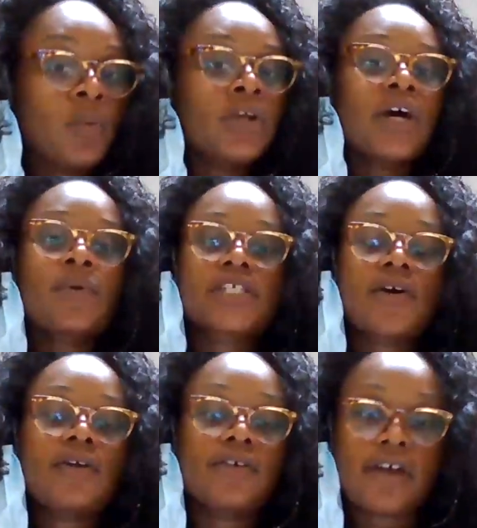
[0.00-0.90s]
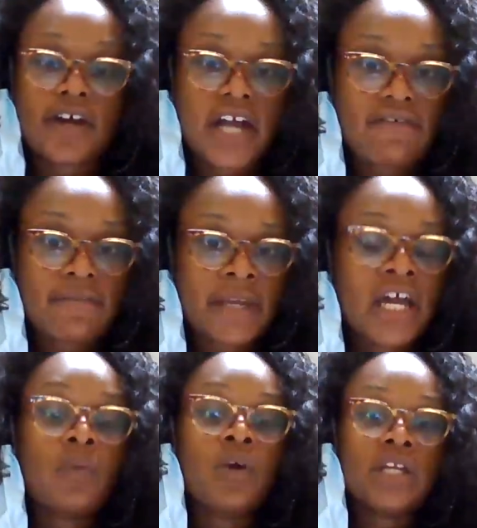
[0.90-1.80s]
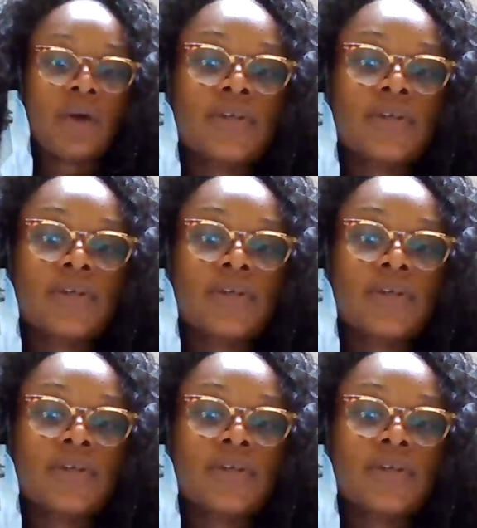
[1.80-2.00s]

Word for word: we know what's going on in our government, we